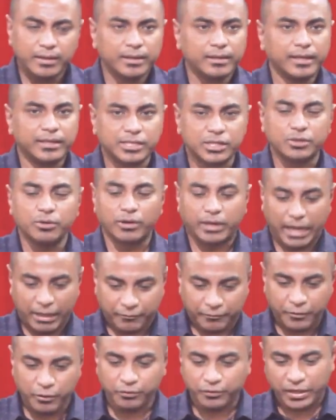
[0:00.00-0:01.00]
Let's look at
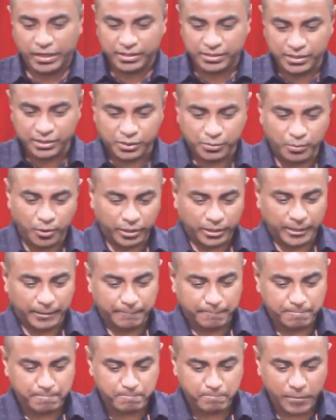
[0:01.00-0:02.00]
a few things this
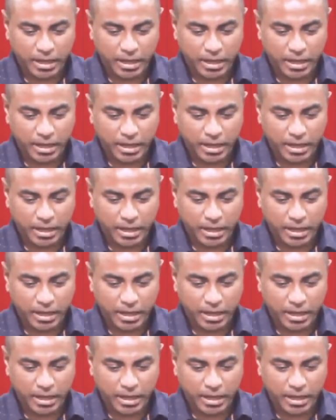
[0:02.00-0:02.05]
morning.